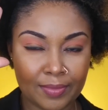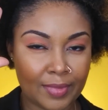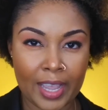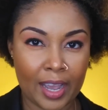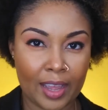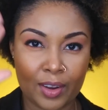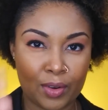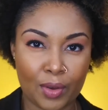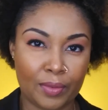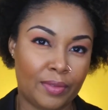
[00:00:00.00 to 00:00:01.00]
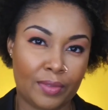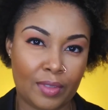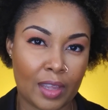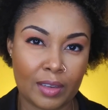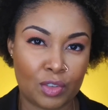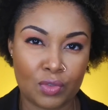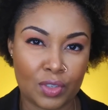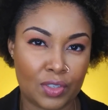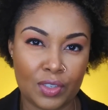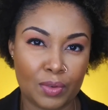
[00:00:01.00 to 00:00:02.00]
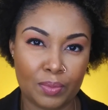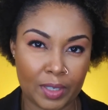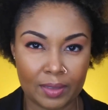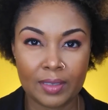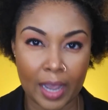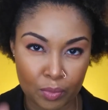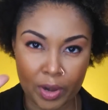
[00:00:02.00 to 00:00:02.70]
Yeah, I don't know if that interests you, but yeah, I'm